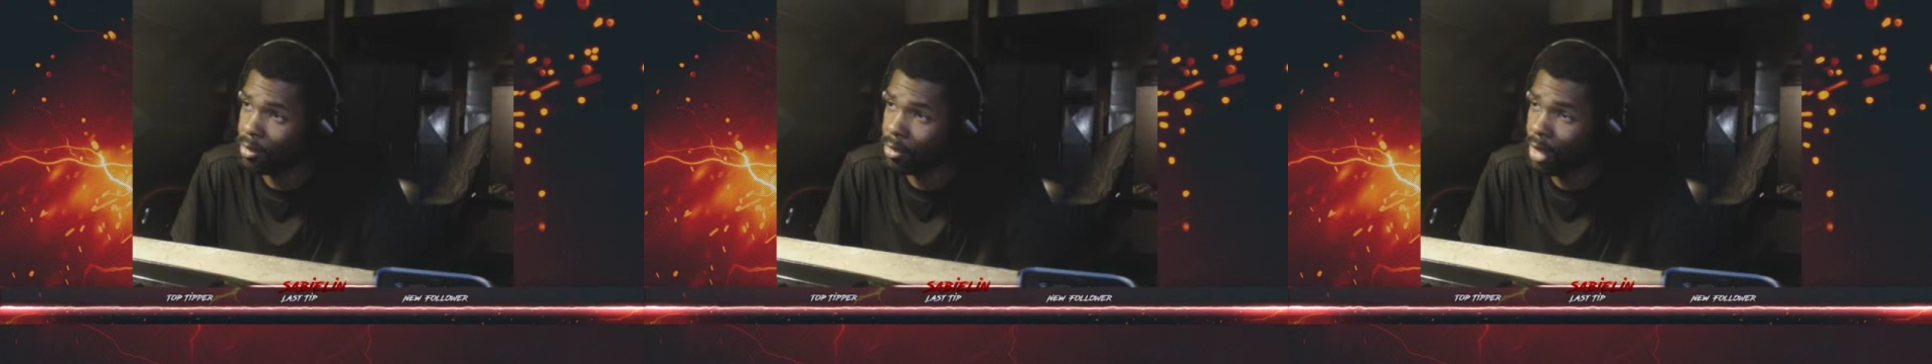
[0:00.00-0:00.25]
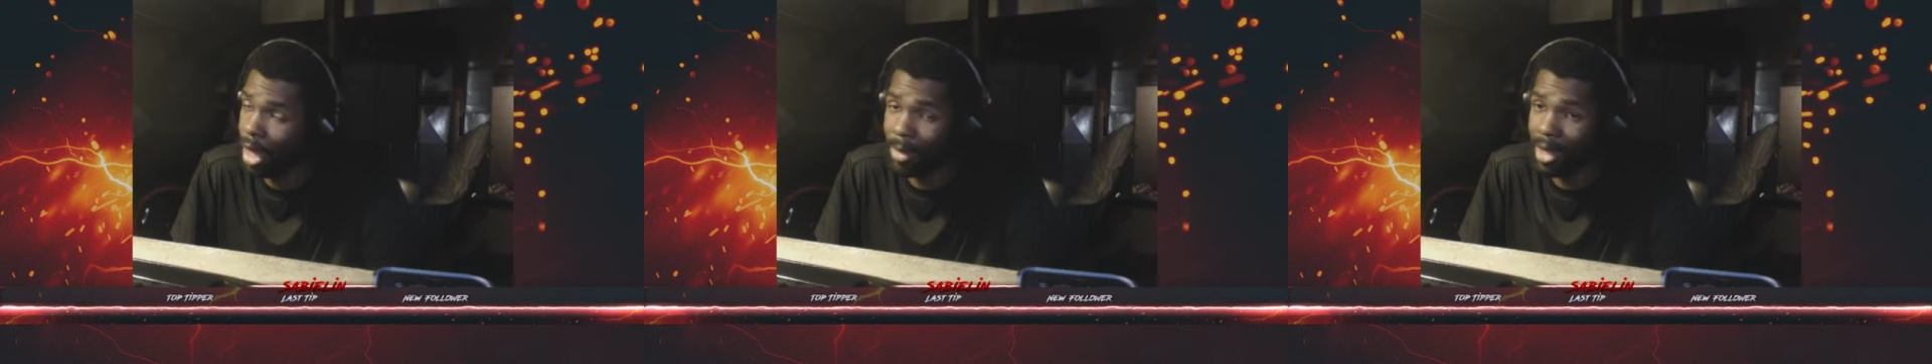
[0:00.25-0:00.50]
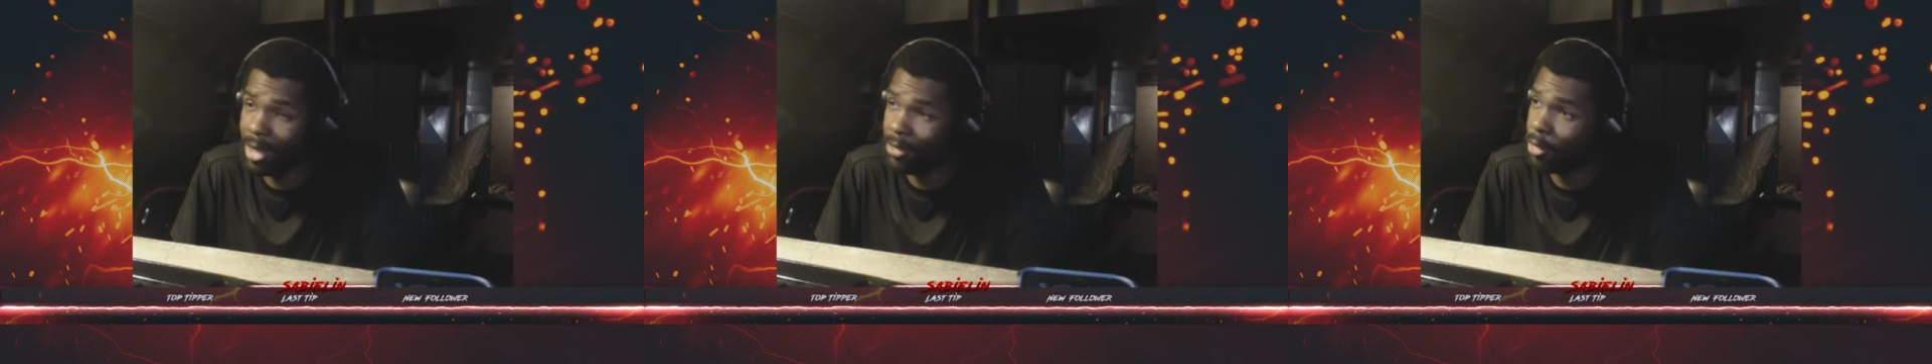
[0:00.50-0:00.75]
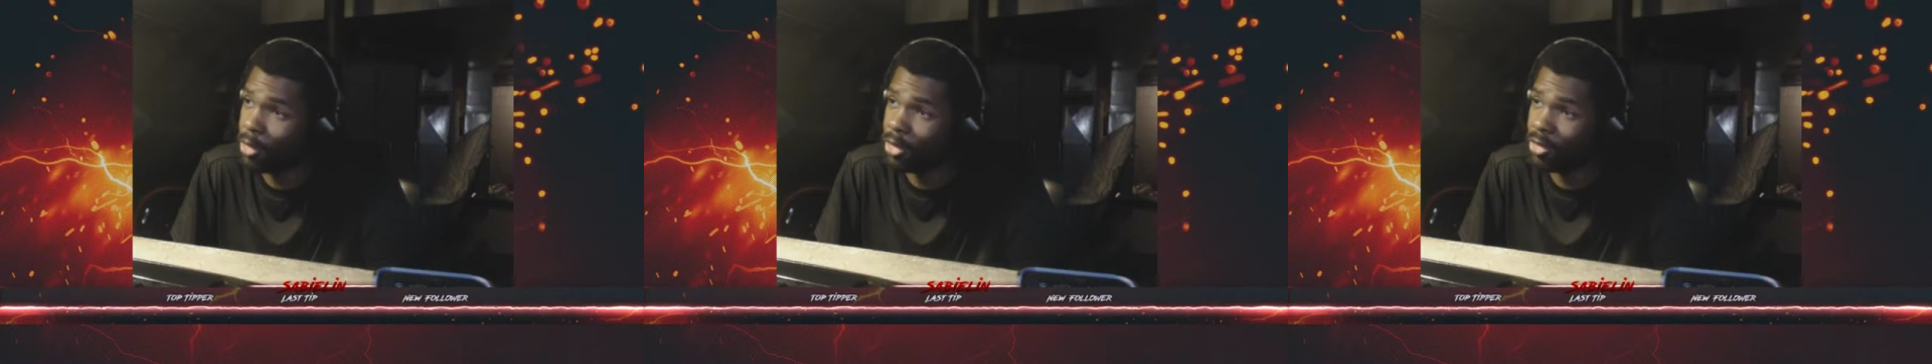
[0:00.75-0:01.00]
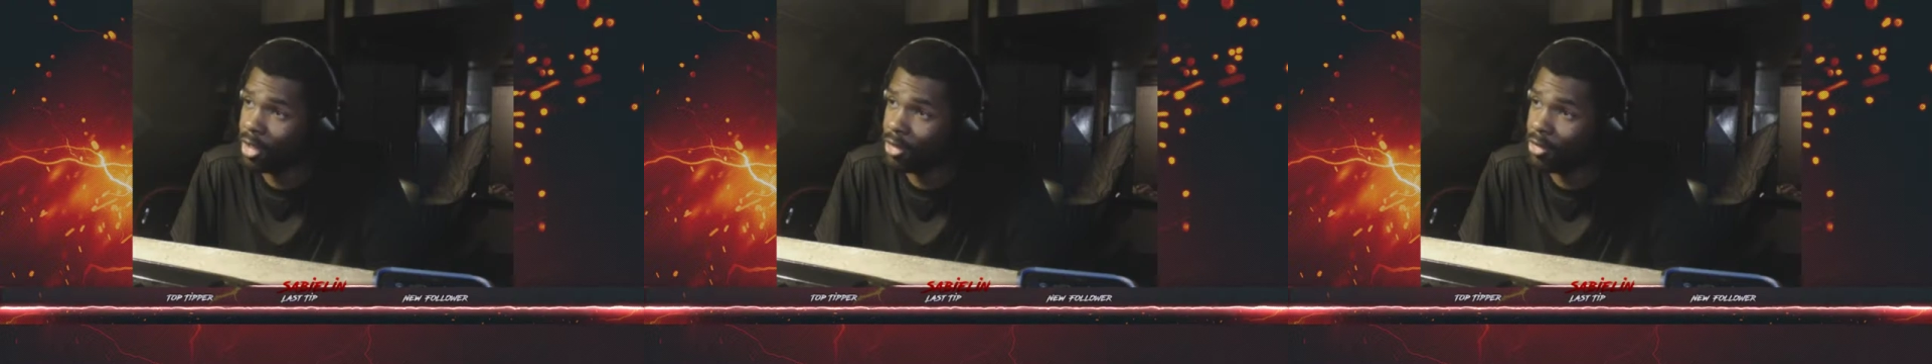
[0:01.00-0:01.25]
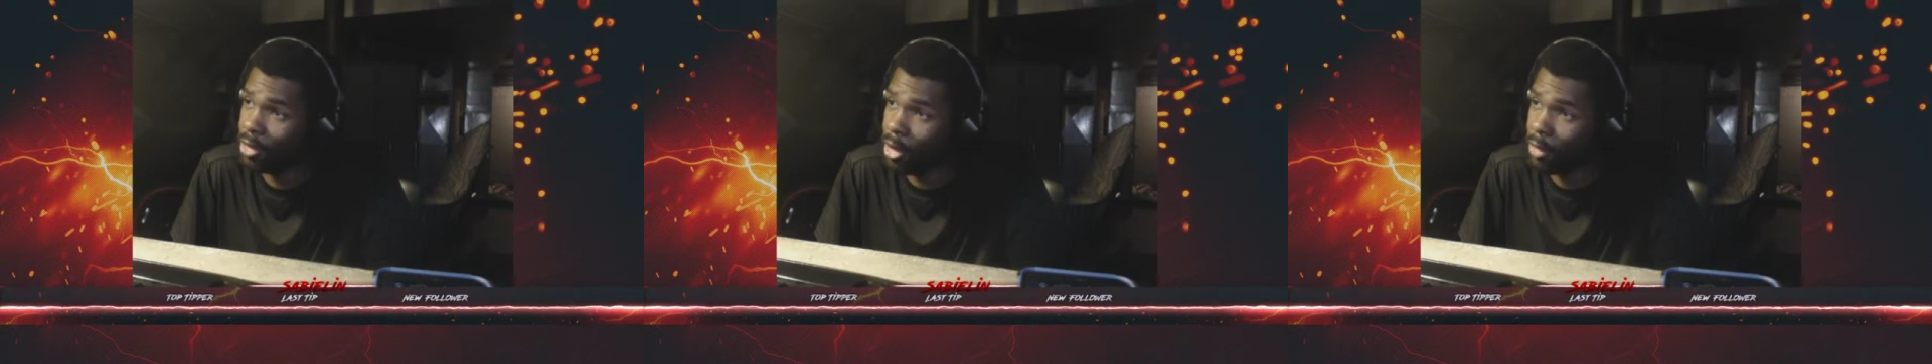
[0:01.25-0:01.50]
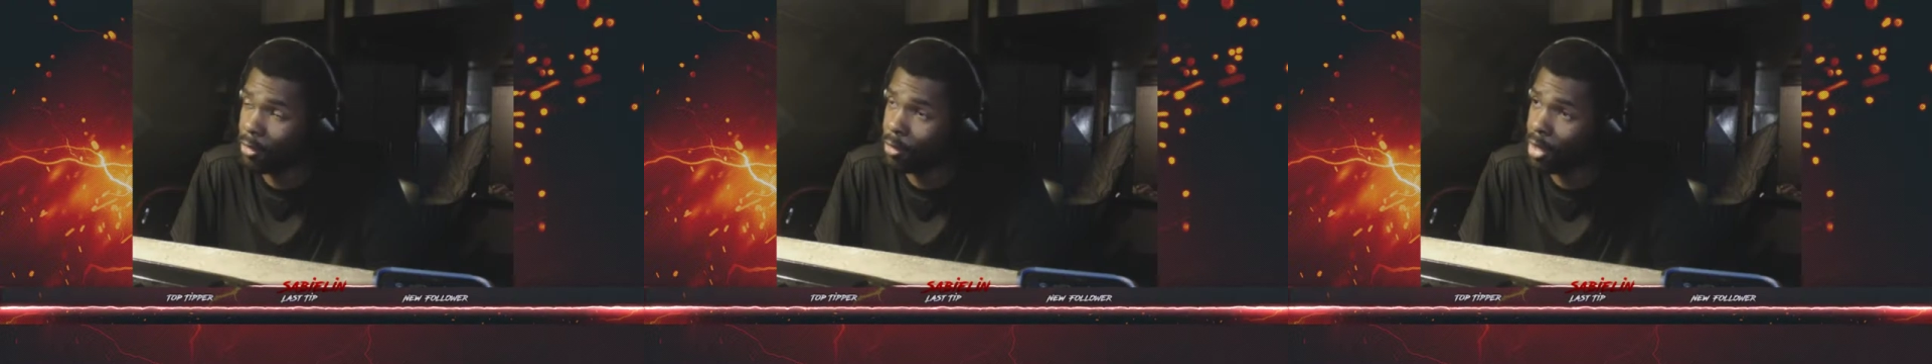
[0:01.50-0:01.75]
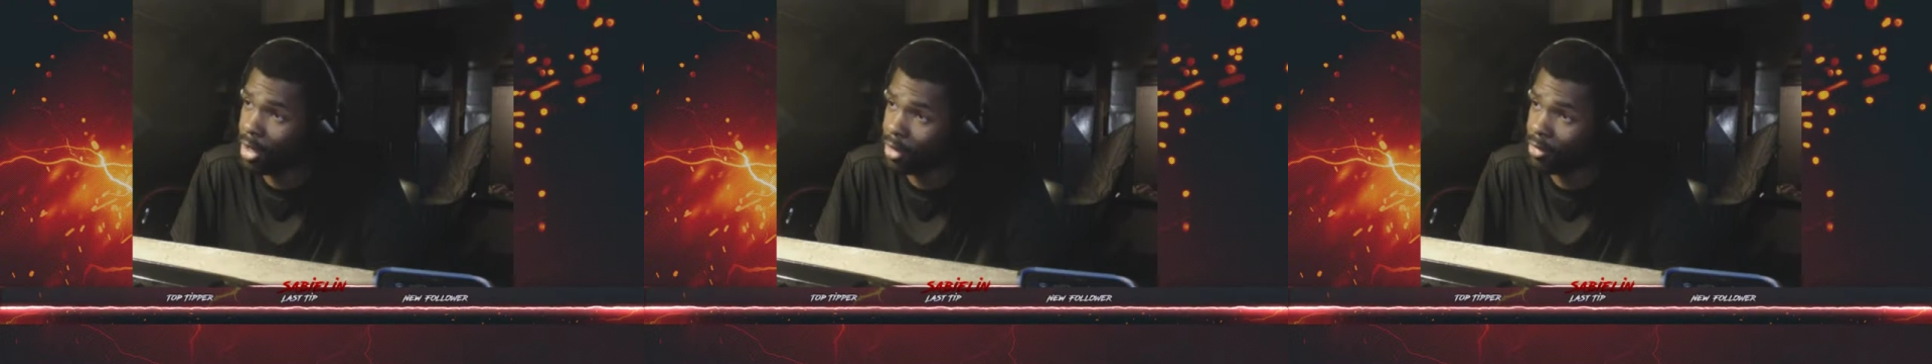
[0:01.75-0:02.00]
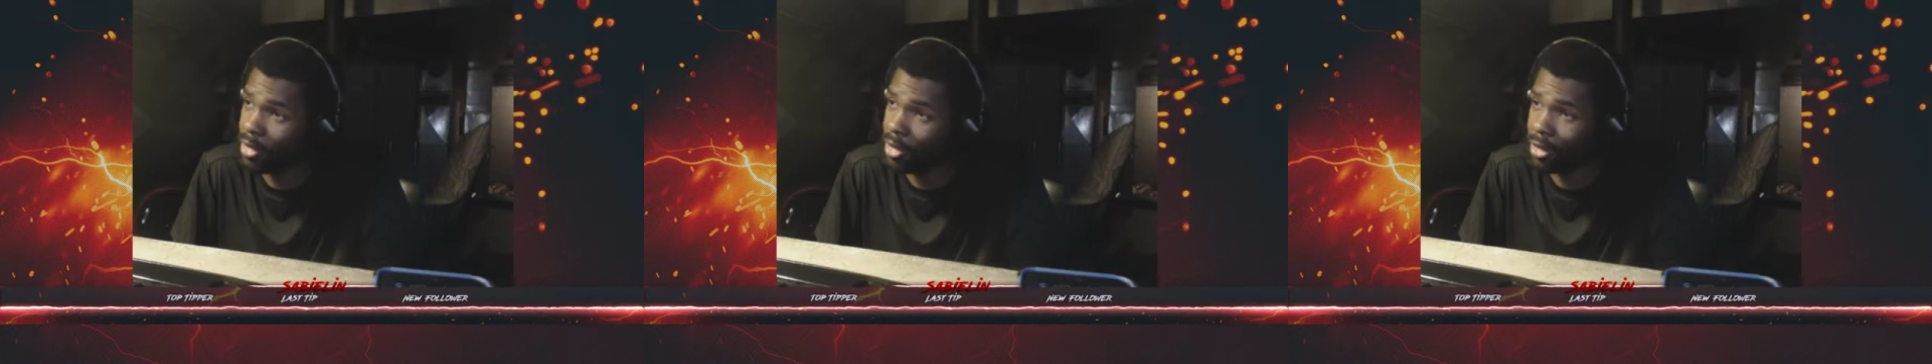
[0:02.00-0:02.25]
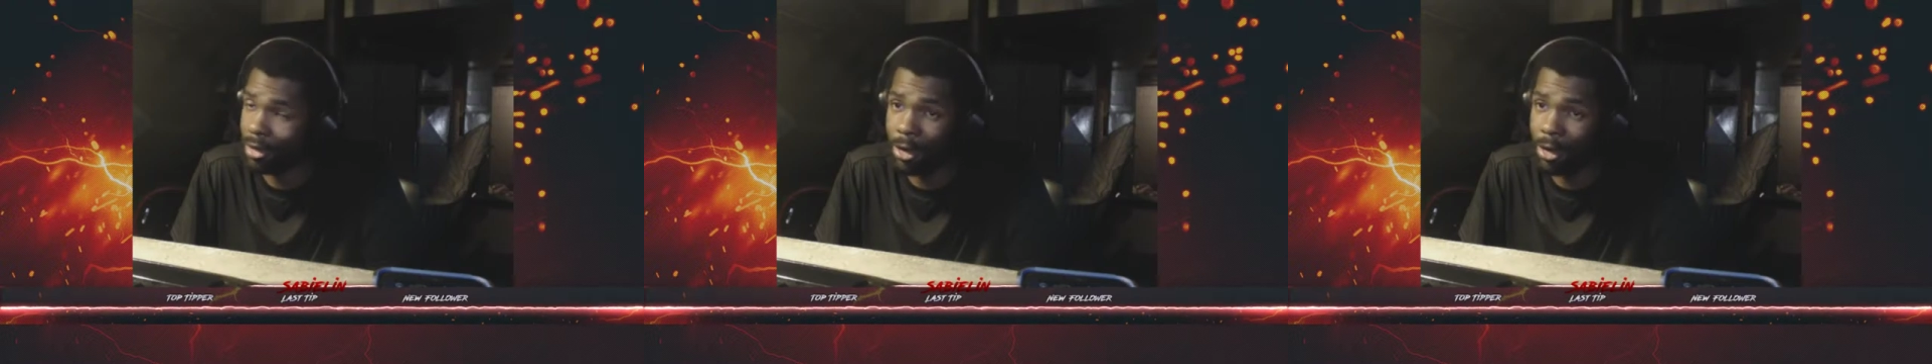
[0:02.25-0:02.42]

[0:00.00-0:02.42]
I'm not even going to say sorry for what I said.